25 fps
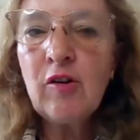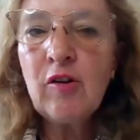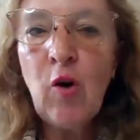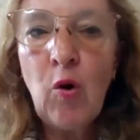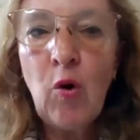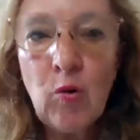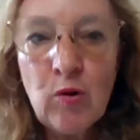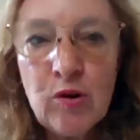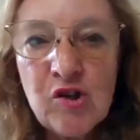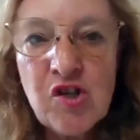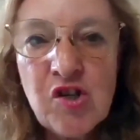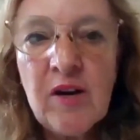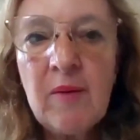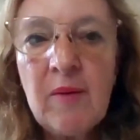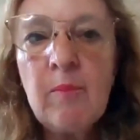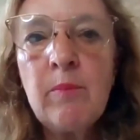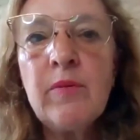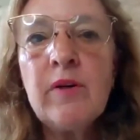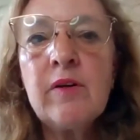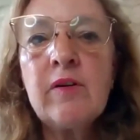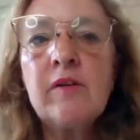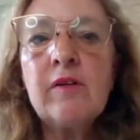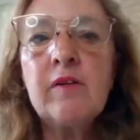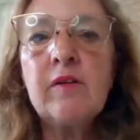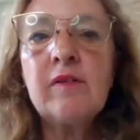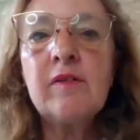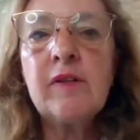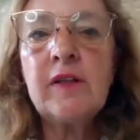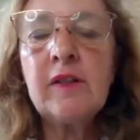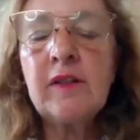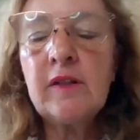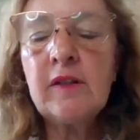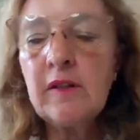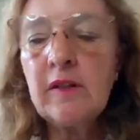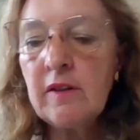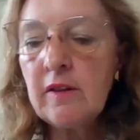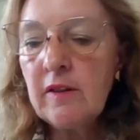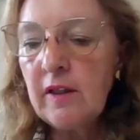cold chambers
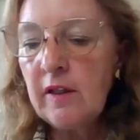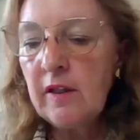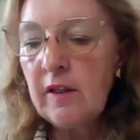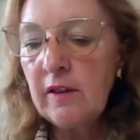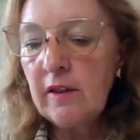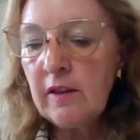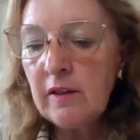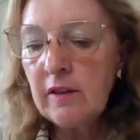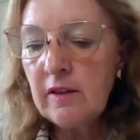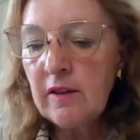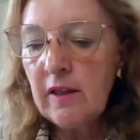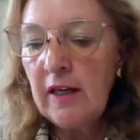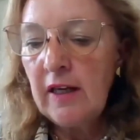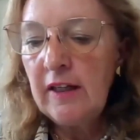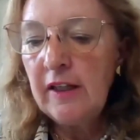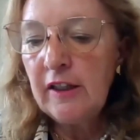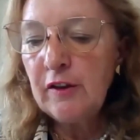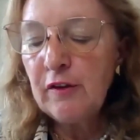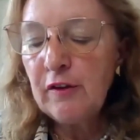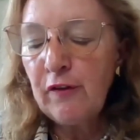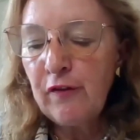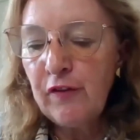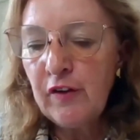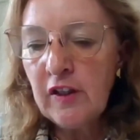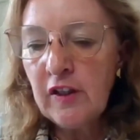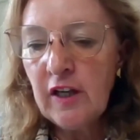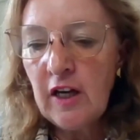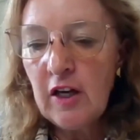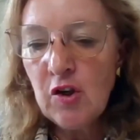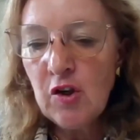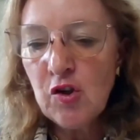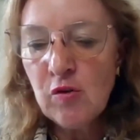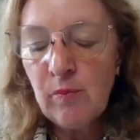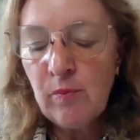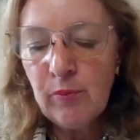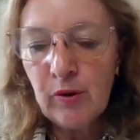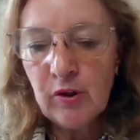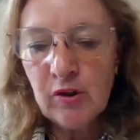and
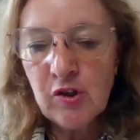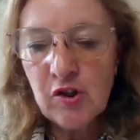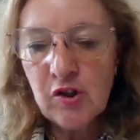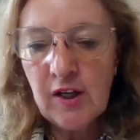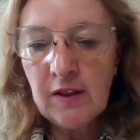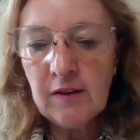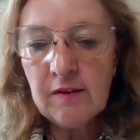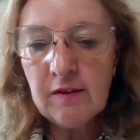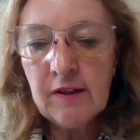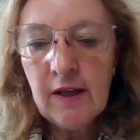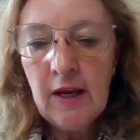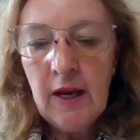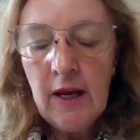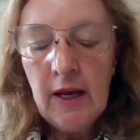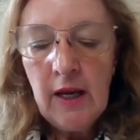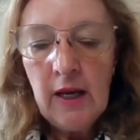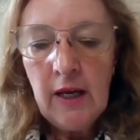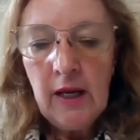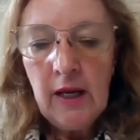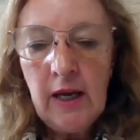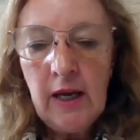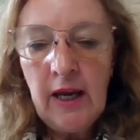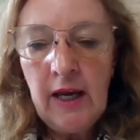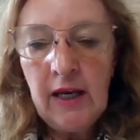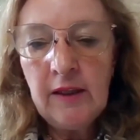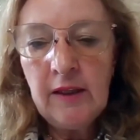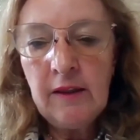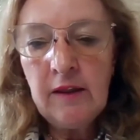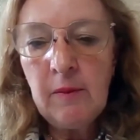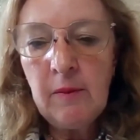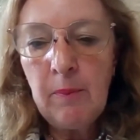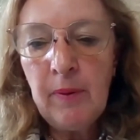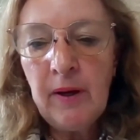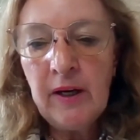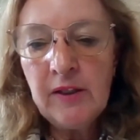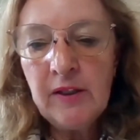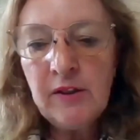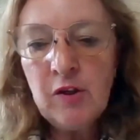electrification projects. And
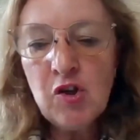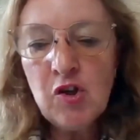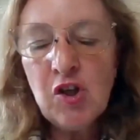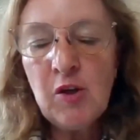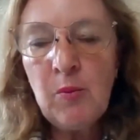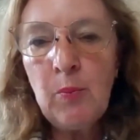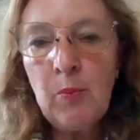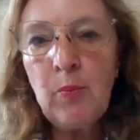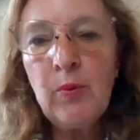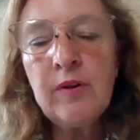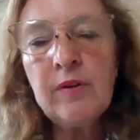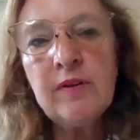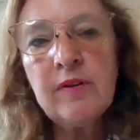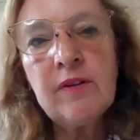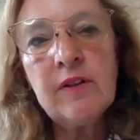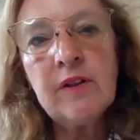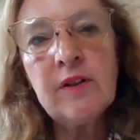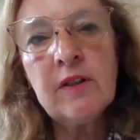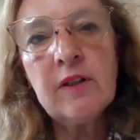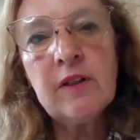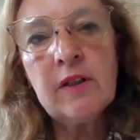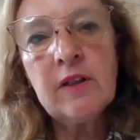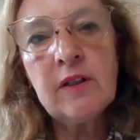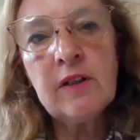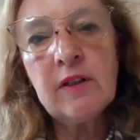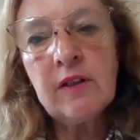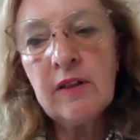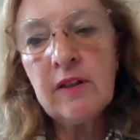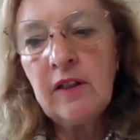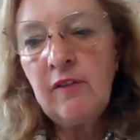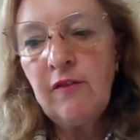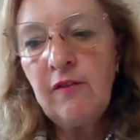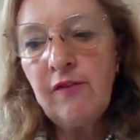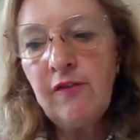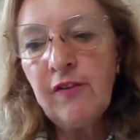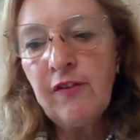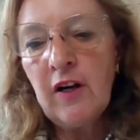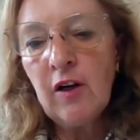the partnership with
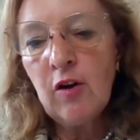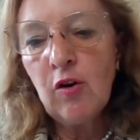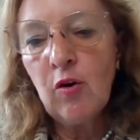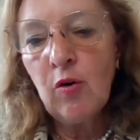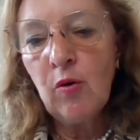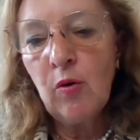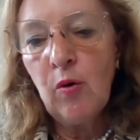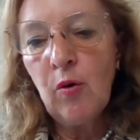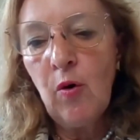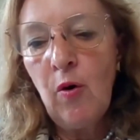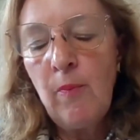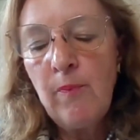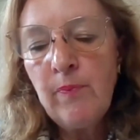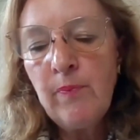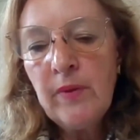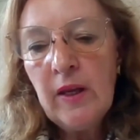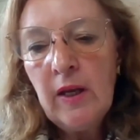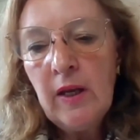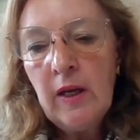InfraCo